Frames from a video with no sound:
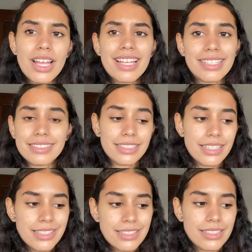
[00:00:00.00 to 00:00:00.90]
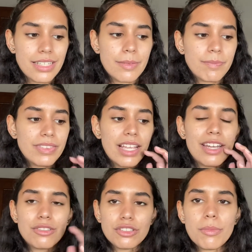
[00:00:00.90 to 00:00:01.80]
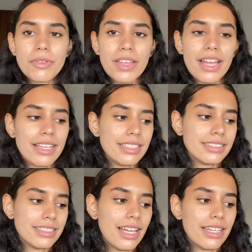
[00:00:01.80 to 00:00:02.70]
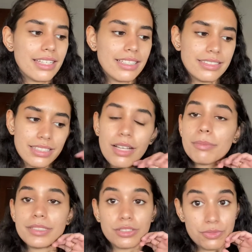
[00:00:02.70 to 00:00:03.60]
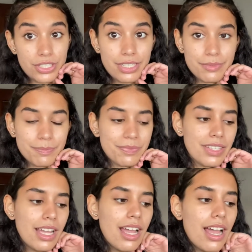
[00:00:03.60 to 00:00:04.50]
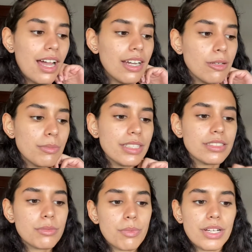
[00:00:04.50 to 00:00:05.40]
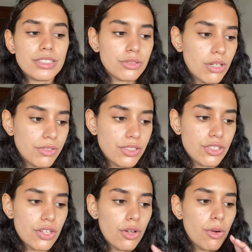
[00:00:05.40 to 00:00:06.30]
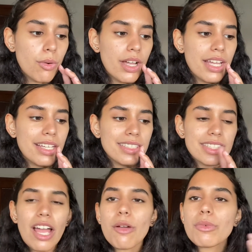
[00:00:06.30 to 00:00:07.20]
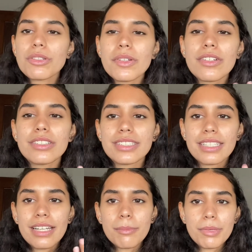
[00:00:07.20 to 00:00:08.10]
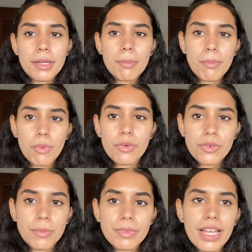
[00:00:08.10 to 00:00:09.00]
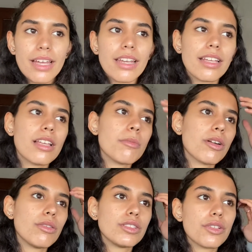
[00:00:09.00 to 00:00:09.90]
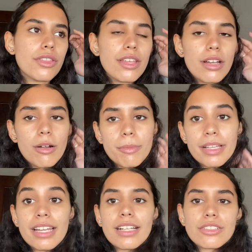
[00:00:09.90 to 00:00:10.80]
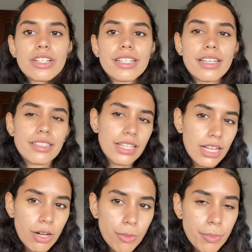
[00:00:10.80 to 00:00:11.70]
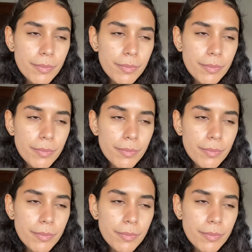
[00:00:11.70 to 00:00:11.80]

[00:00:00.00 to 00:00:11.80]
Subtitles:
isn't easy, and on top of that, his dad is a piece of shit. Adam is depressed throughout the show, and I wish we could have seen a bit more from that, like him going to therapy and actually getting help.